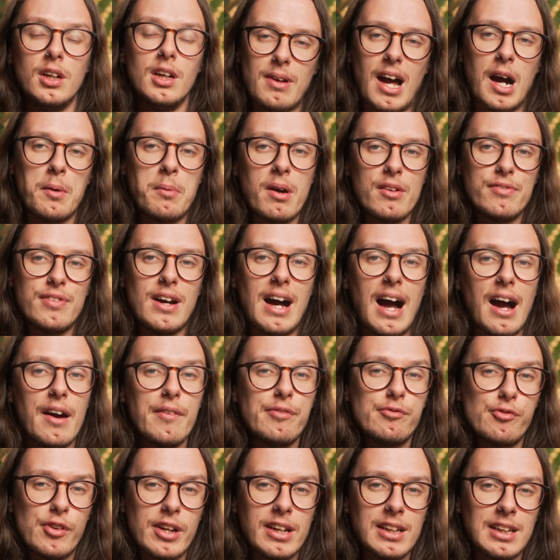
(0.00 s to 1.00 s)
However, I've
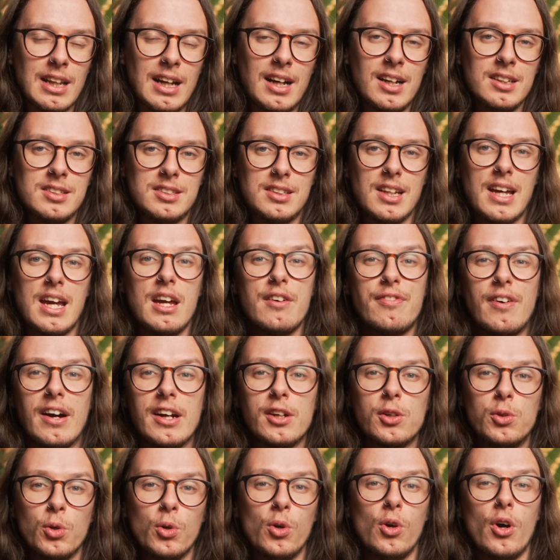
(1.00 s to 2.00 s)
realised that if I
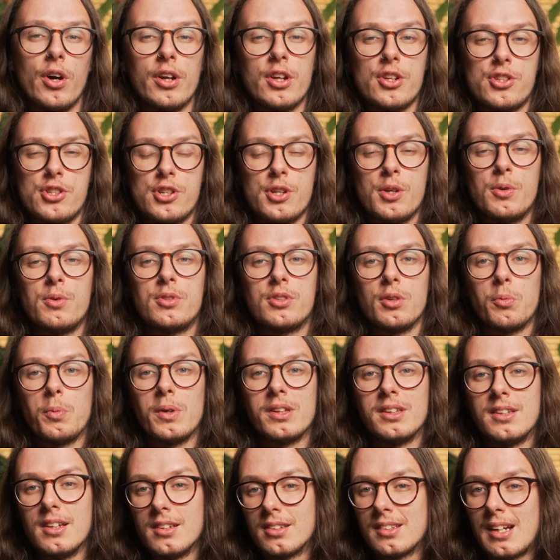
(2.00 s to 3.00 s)
go on a shoot
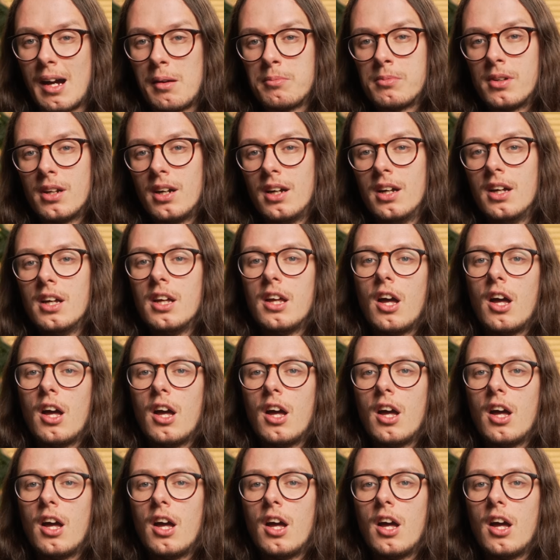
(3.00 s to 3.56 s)
with this camera